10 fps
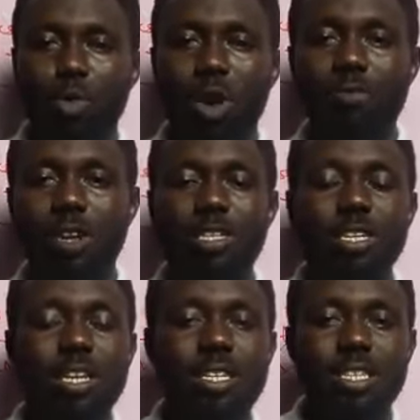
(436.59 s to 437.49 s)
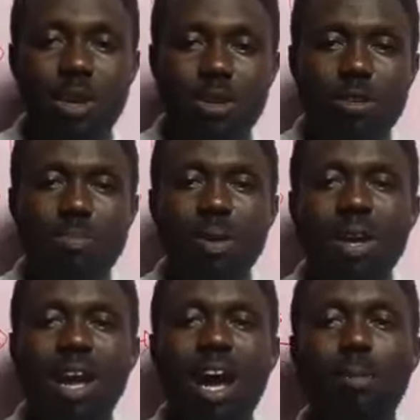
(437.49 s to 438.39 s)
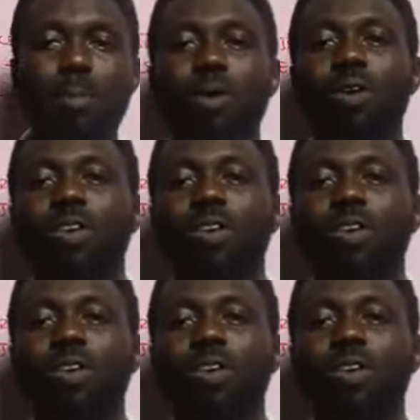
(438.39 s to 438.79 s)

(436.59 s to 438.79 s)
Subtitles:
after the attack on Pearl Harbor